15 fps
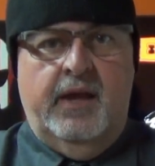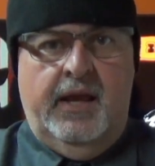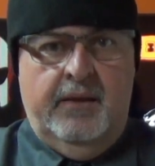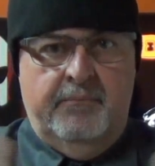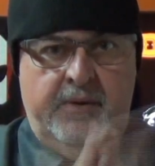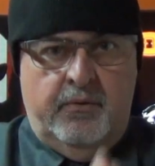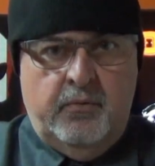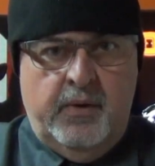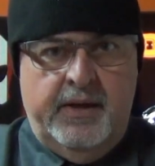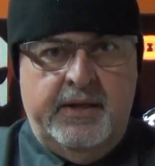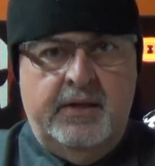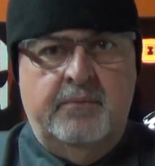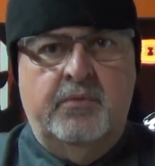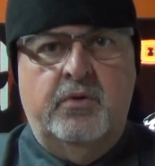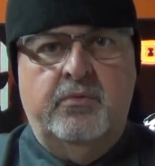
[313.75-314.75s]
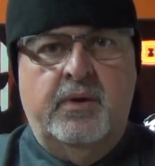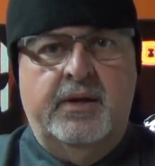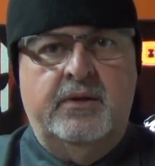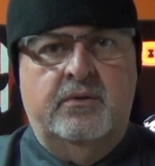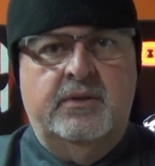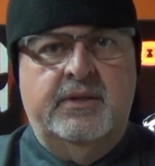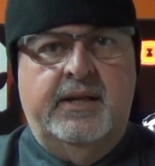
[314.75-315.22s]
and be ready to move
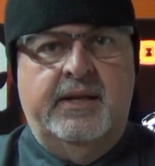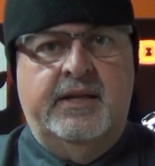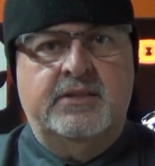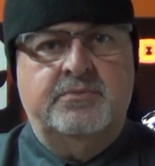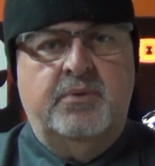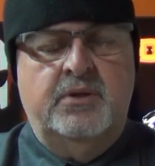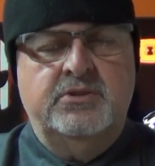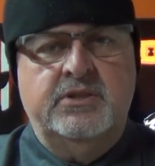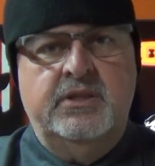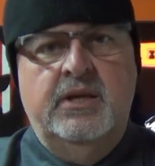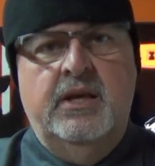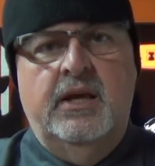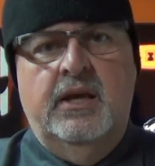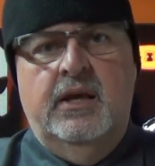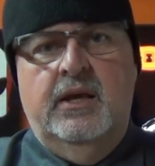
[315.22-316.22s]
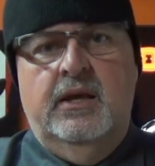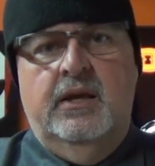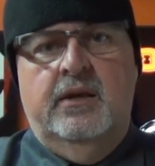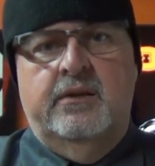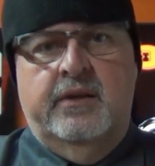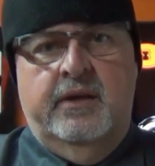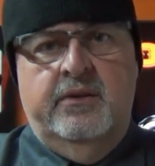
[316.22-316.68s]
right on to that next project.
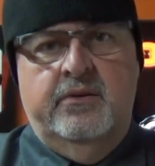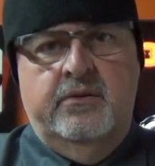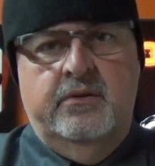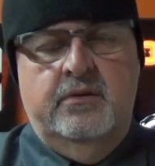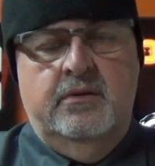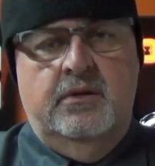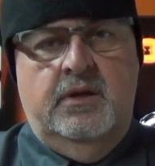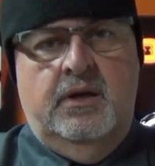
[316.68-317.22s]
The other